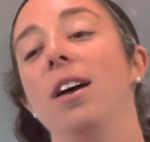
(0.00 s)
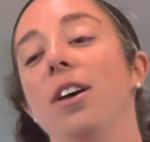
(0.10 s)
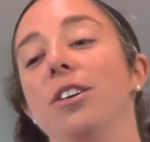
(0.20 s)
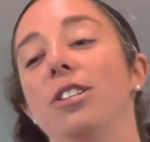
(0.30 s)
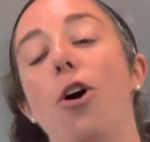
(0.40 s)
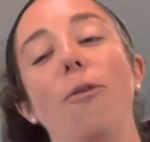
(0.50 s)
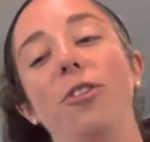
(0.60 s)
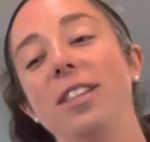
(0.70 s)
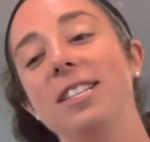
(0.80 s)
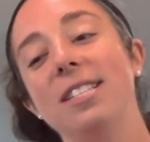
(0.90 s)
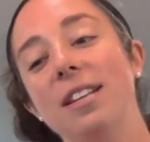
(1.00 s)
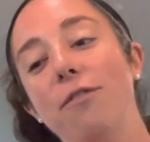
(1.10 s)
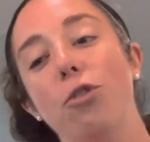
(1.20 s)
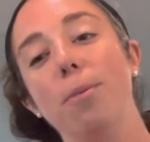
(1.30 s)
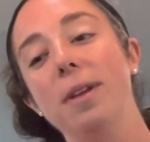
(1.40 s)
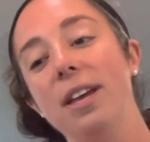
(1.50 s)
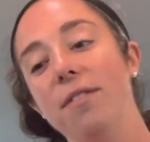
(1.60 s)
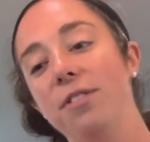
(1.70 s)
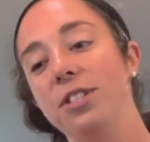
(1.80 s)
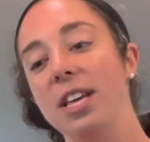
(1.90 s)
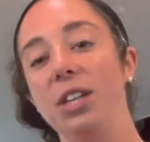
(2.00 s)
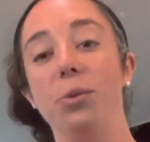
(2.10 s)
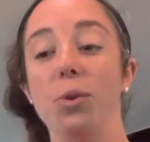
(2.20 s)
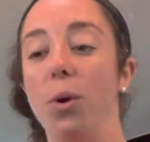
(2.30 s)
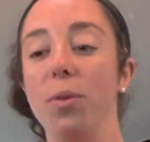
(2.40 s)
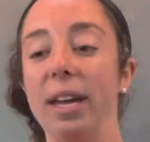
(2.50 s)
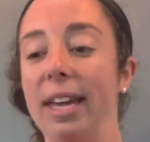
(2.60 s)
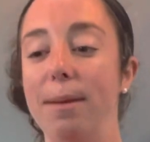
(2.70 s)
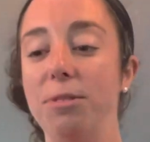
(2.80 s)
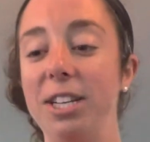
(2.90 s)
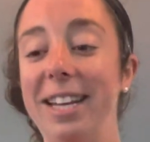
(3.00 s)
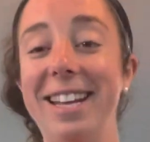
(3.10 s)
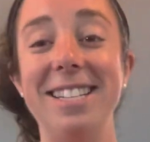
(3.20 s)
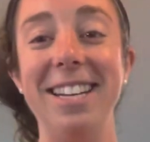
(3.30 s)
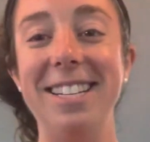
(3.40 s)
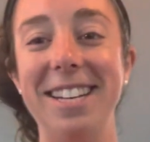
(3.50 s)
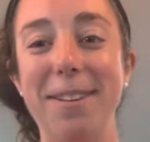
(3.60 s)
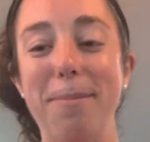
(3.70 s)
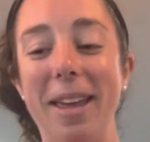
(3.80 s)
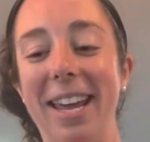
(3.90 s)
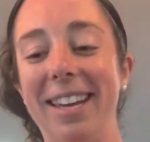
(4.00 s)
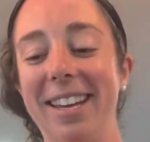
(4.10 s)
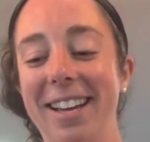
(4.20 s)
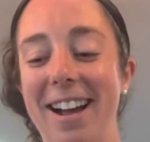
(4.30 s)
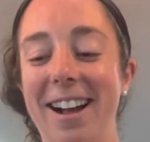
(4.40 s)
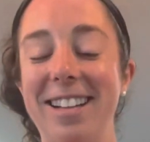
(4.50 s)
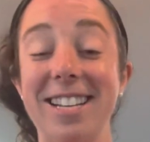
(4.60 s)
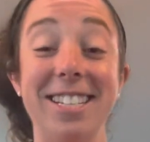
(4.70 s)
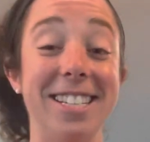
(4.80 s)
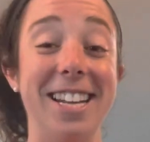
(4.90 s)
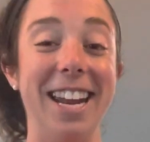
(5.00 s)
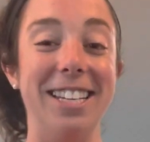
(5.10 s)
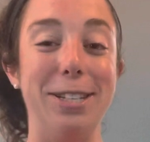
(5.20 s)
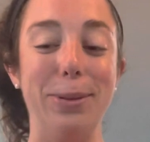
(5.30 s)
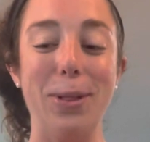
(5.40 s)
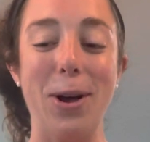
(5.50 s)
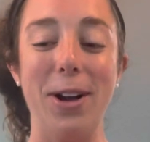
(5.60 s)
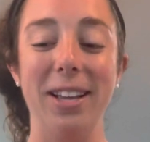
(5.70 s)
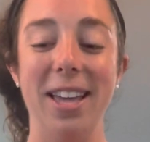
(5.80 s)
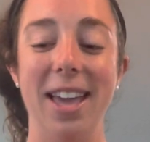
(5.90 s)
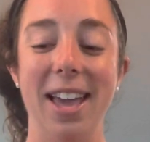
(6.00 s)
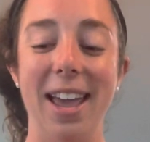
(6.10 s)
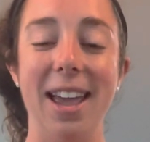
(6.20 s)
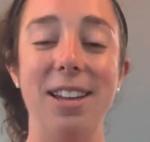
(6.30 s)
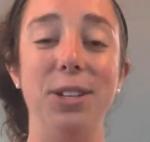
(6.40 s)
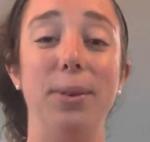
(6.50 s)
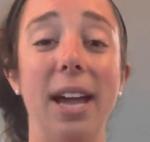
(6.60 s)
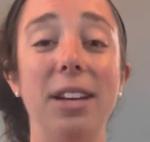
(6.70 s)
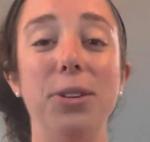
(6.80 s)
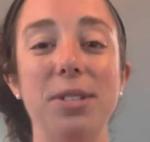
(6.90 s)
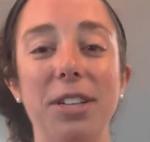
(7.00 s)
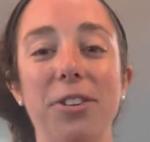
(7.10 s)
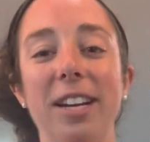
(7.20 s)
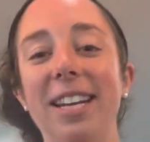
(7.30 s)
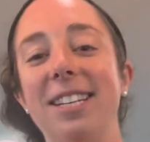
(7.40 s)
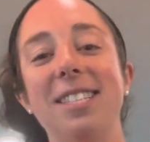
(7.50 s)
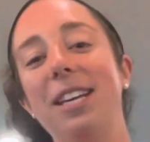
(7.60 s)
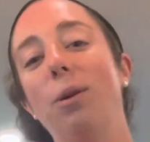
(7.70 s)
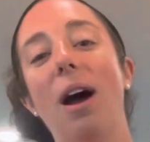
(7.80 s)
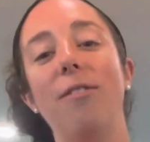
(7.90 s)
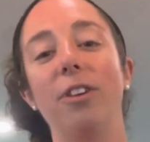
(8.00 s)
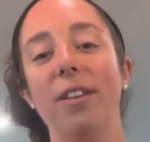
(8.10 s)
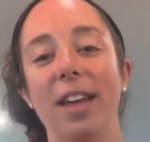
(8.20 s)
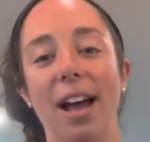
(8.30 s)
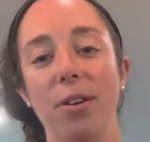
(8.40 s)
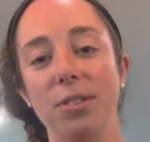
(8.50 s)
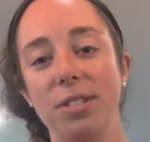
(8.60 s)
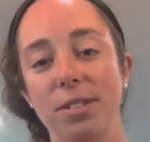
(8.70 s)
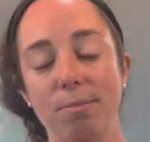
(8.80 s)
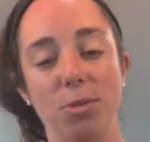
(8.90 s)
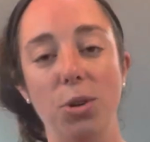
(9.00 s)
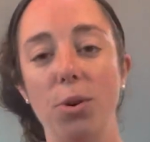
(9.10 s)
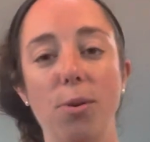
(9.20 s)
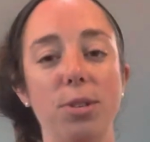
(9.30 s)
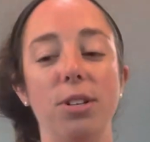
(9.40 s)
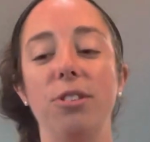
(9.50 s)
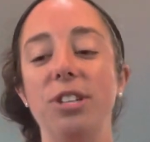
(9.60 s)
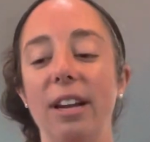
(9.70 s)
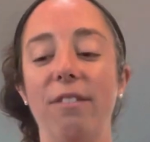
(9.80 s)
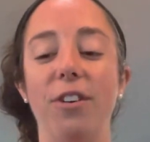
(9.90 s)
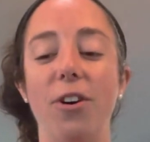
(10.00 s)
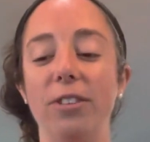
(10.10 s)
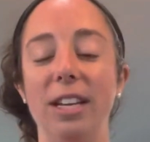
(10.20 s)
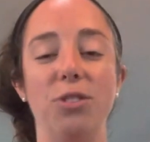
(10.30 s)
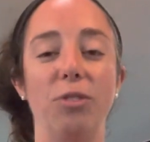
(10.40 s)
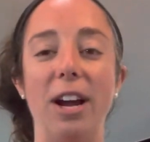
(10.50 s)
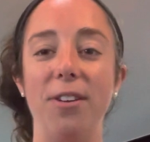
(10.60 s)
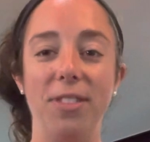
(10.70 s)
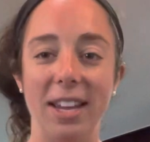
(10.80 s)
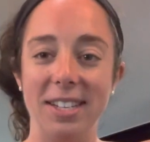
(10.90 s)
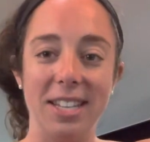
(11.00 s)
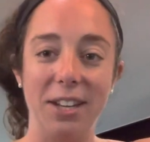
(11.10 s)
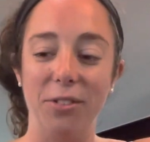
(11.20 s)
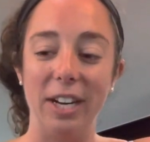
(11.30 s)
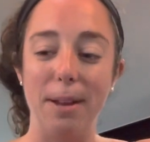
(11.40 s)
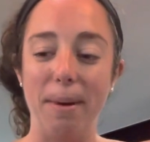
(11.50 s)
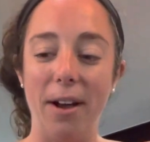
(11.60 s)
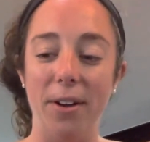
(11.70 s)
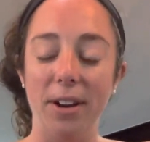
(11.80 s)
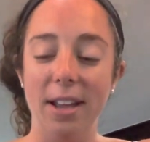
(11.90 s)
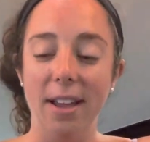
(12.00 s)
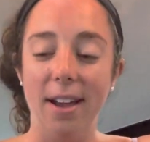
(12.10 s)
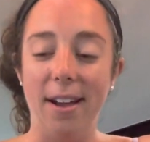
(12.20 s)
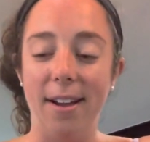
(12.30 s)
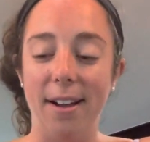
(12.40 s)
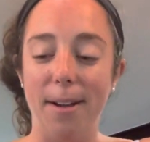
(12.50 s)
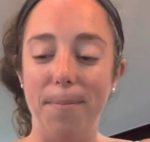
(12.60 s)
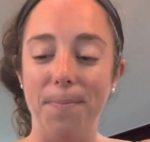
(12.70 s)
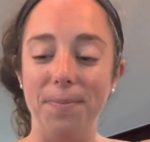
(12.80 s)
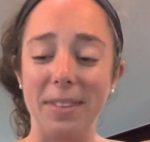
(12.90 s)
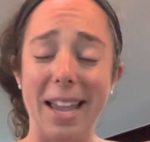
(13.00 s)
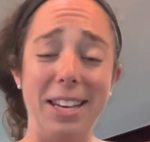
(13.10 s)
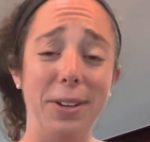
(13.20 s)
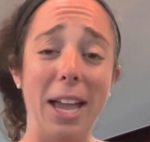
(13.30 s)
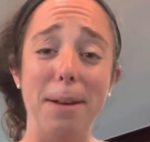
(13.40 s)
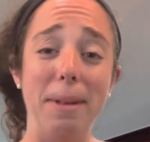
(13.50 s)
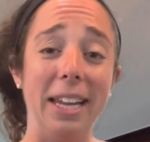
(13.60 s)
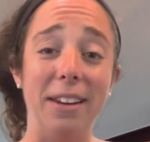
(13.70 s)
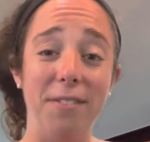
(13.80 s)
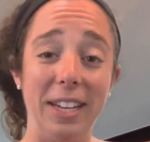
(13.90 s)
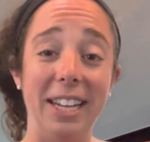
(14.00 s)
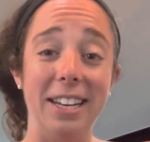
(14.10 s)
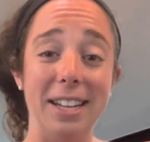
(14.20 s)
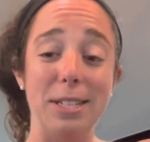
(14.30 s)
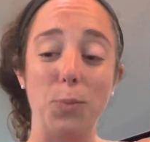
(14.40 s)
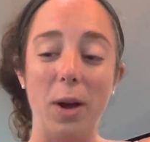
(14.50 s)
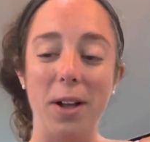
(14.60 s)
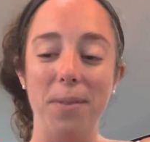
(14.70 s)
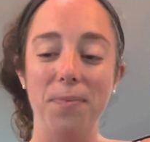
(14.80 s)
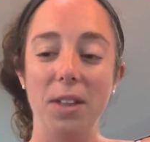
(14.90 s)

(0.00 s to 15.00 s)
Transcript: So hopefully this is informative so that you know that kimchi is easy to make. It doesn't take too long, and you can use ingredients that you have around the house. Don't go searching for all these rare things that you read about, and you can make it vegan as well.